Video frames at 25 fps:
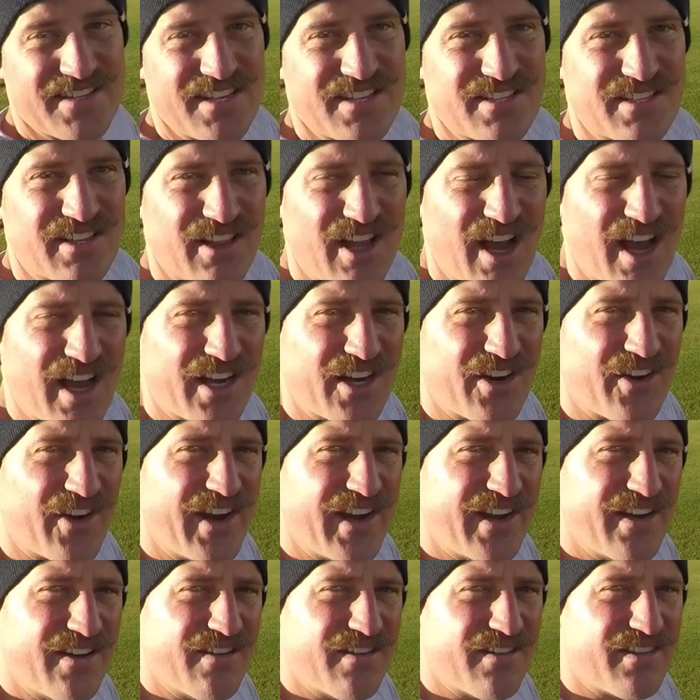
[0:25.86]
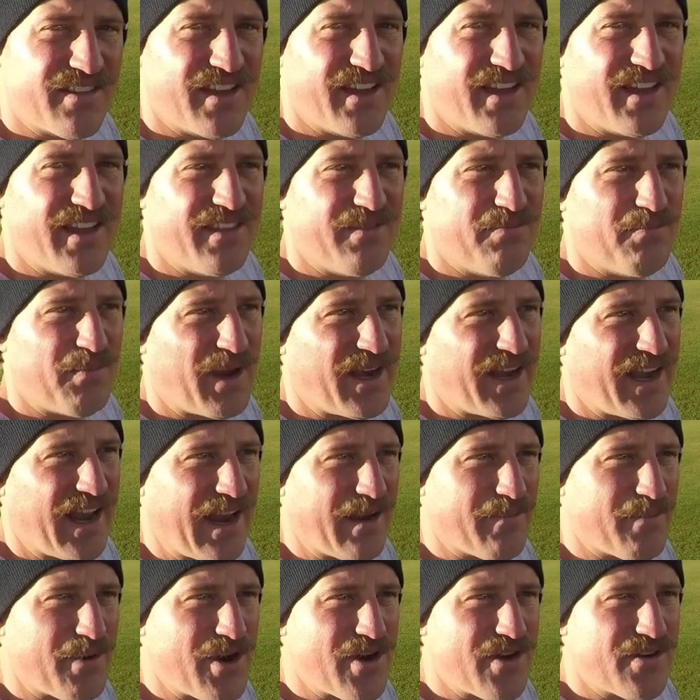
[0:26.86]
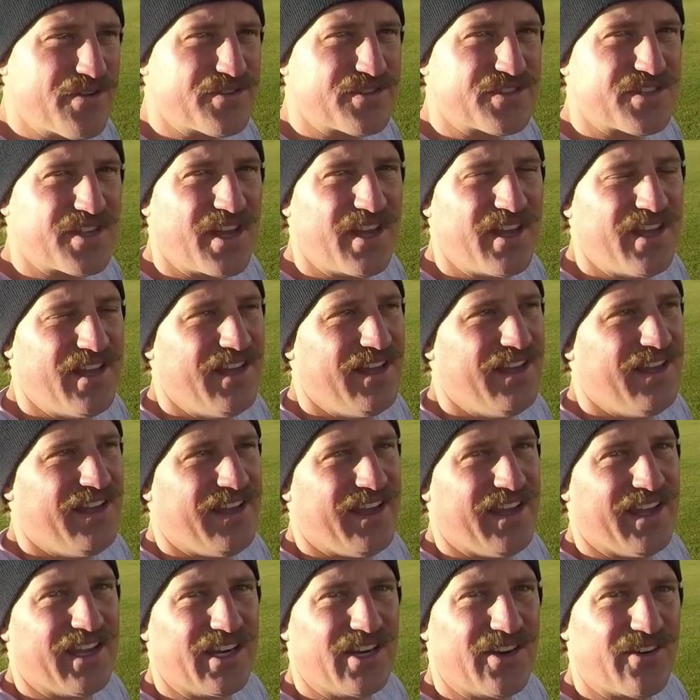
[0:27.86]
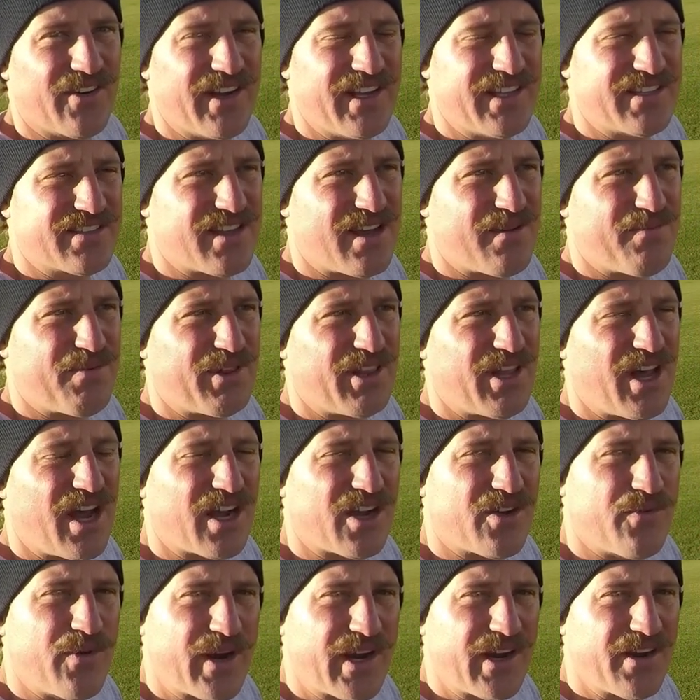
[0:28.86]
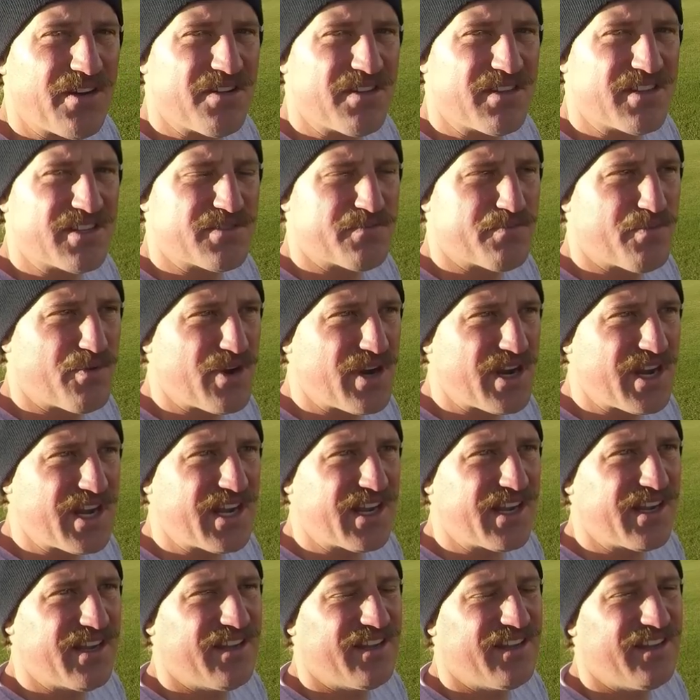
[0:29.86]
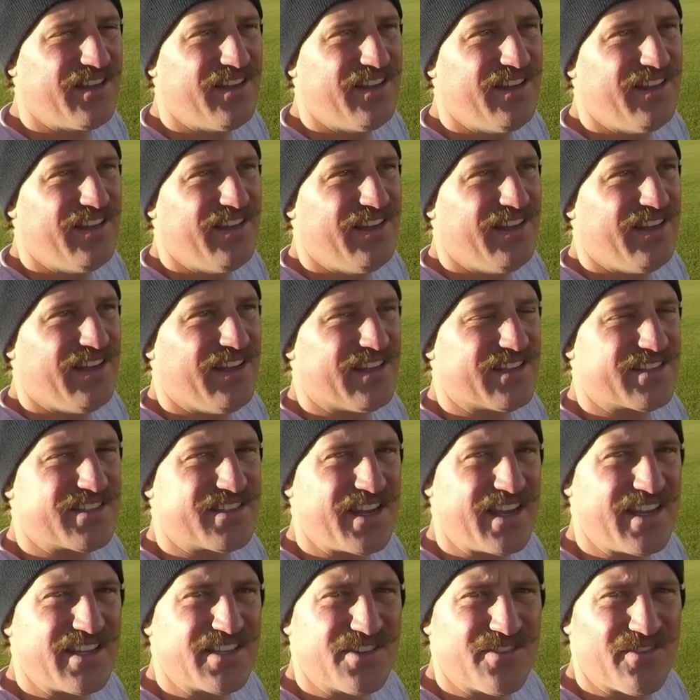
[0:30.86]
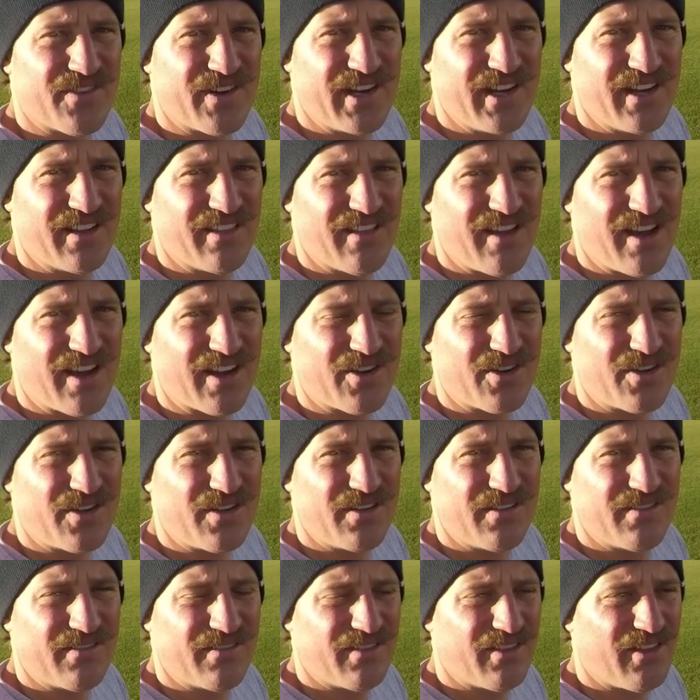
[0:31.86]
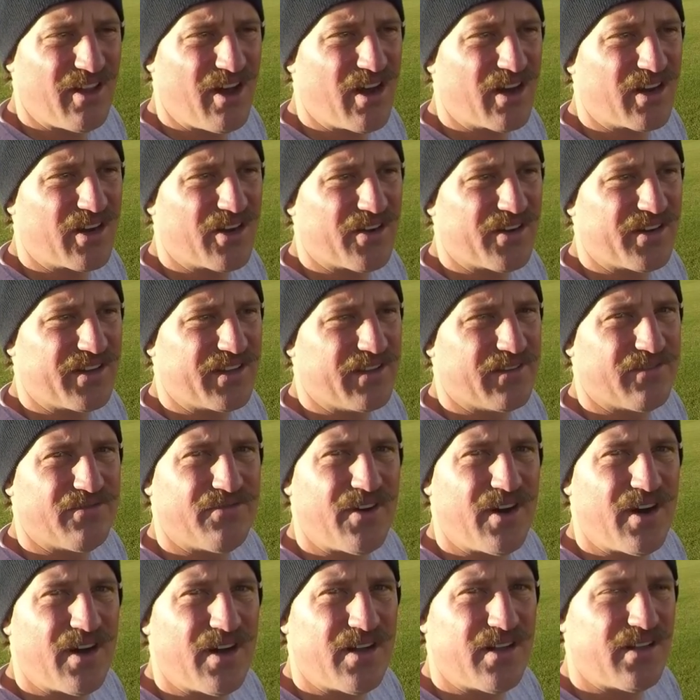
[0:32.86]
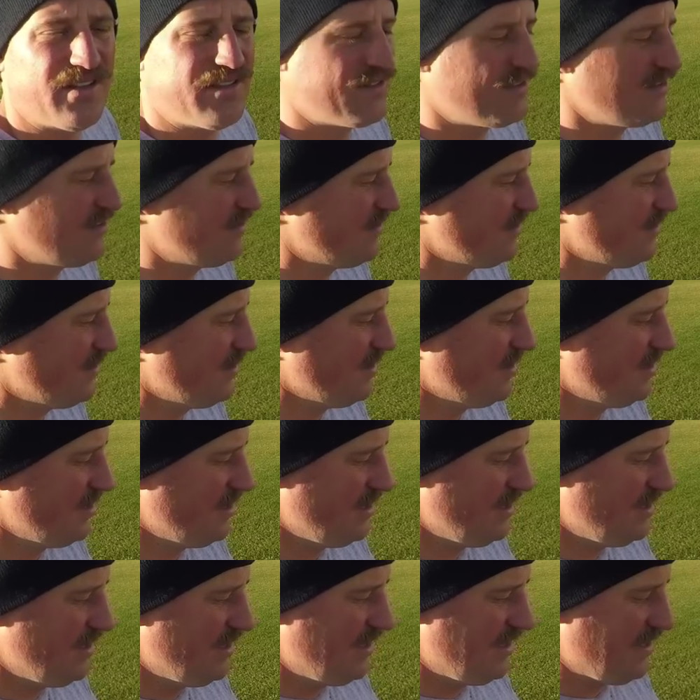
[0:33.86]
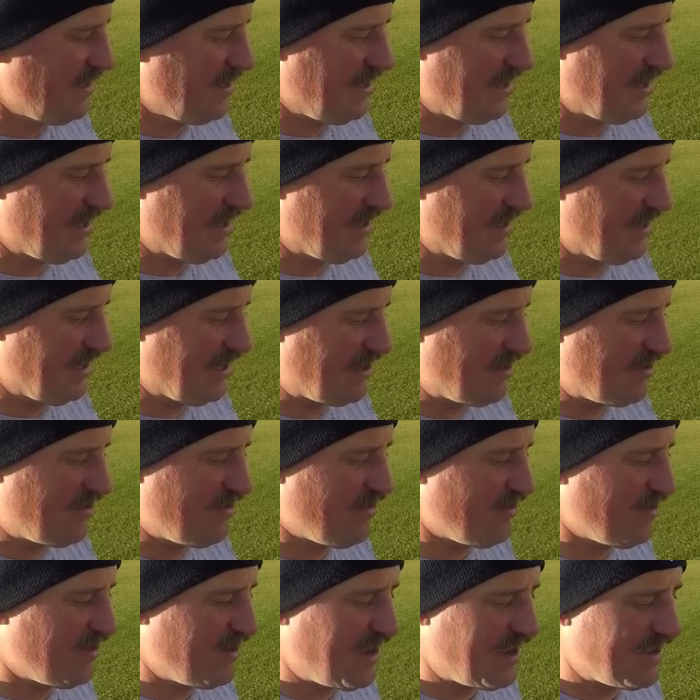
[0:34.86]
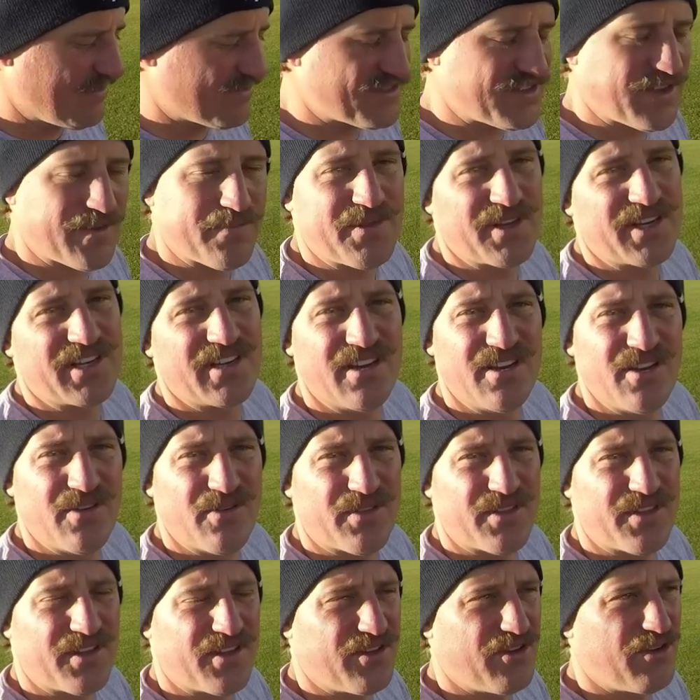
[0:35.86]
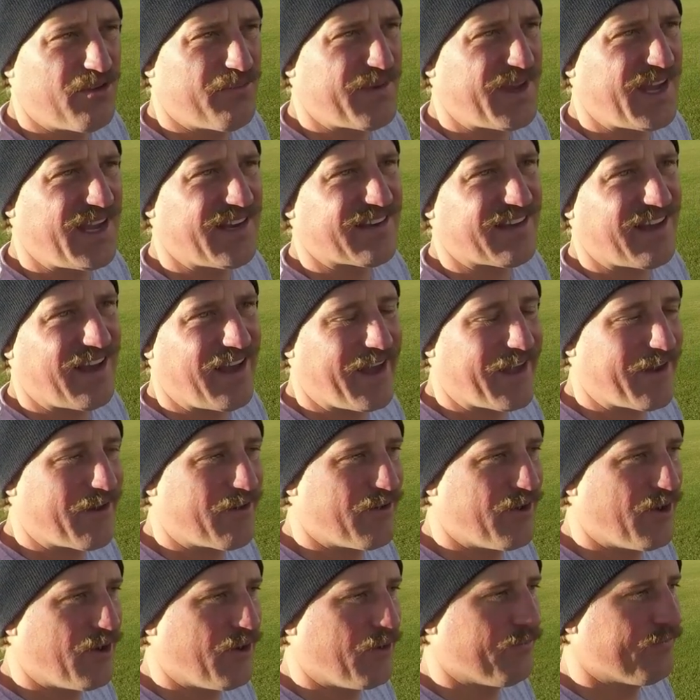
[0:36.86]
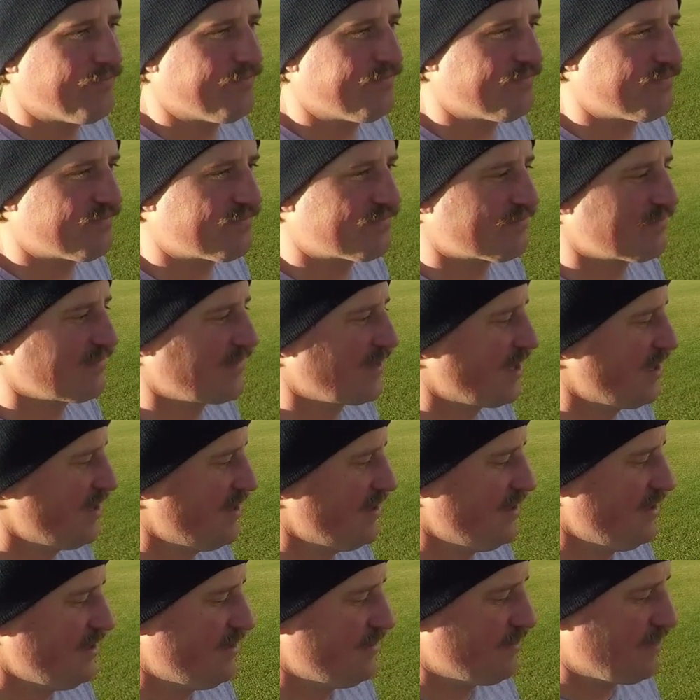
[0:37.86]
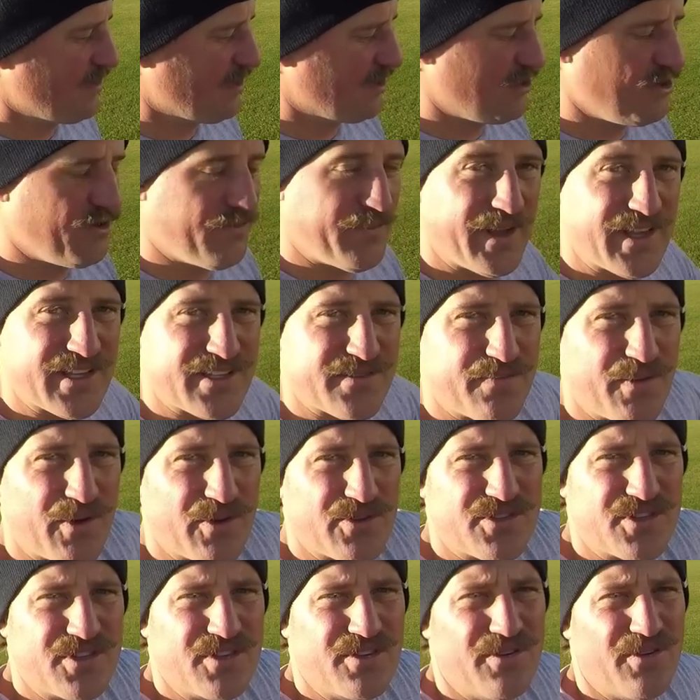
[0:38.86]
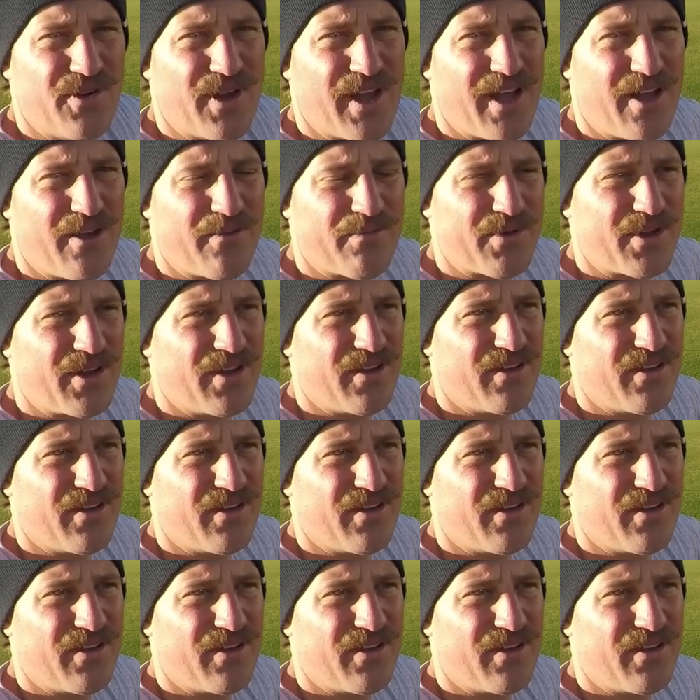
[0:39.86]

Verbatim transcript: is a lot greener than my neighbor's it greens up a lot quicker in the spring. It stays green a lot longer in the fall. And it could have something to do with the humate, I don't know. The humate's supposed to help